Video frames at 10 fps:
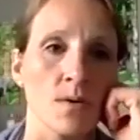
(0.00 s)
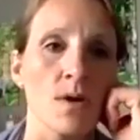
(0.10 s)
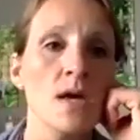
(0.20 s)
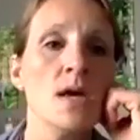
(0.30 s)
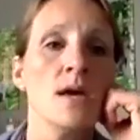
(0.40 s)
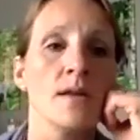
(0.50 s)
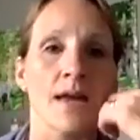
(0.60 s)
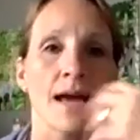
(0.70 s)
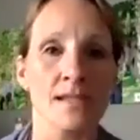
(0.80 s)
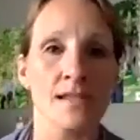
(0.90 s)
So
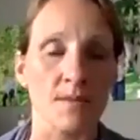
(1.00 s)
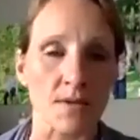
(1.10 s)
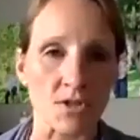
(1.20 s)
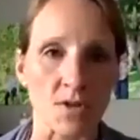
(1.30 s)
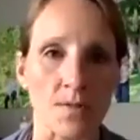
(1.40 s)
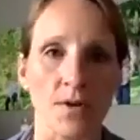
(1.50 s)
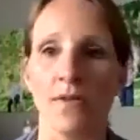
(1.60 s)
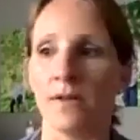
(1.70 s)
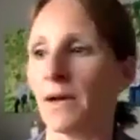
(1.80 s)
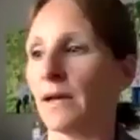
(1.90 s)
that is going to be cheaper
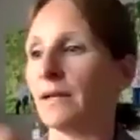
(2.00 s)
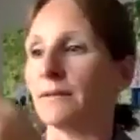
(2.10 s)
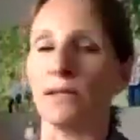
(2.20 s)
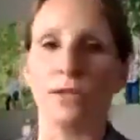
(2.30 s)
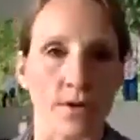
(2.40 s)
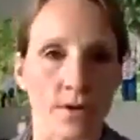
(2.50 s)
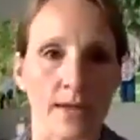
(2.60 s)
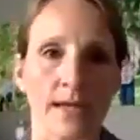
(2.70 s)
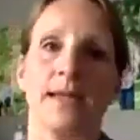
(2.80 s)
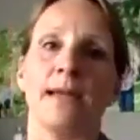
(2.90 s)
than buying like your
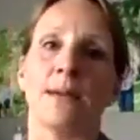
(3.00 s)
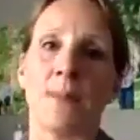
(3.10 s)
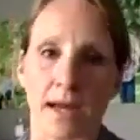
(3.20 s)
organic